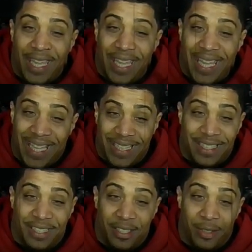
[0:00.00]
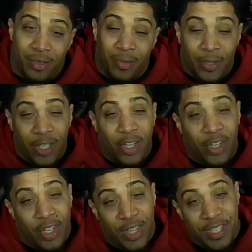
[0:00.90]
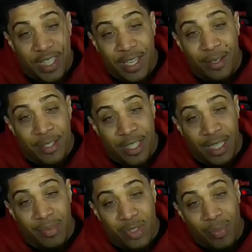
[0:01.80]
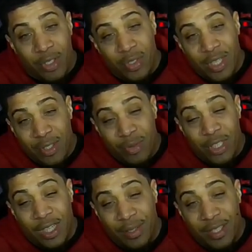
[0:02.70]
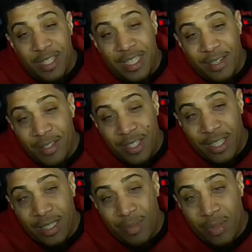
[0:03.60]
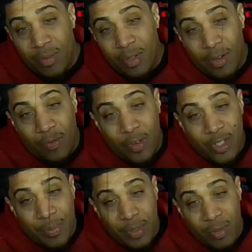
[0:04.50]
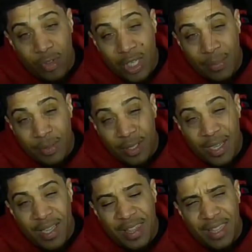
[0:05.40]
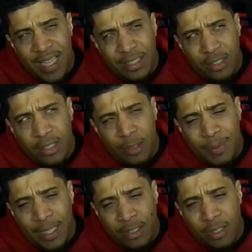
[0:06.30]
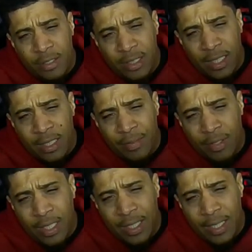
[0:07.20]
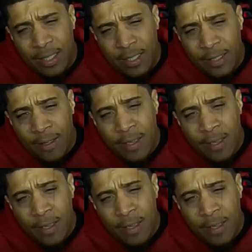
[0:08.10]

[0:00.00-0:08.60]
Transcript: And we are the Scary Snobs. So make sure you guys go check out the Scary Snobs. Our first episode dropped last this past Thursday at 11 o'clock at night.